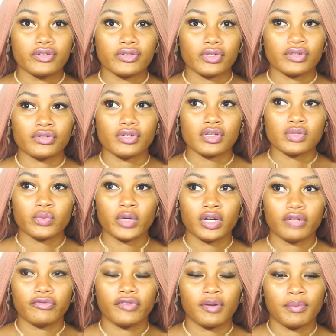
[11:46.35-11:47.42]
So it does
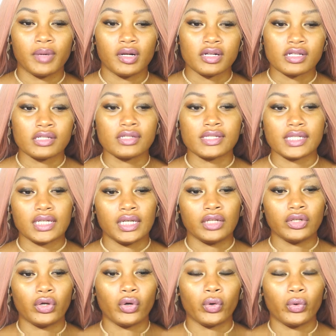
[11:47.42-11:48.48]
work for persons
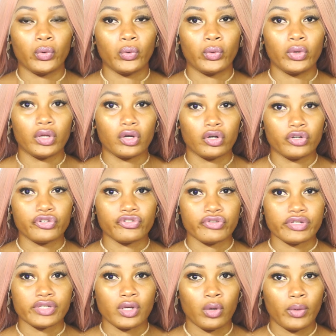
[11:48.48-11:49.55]
in cold
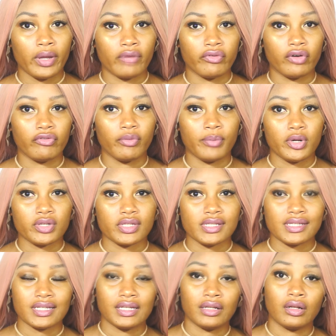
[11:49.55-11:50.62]
countries, however, for
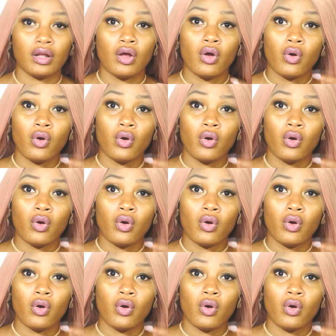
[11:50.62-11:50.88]
persons in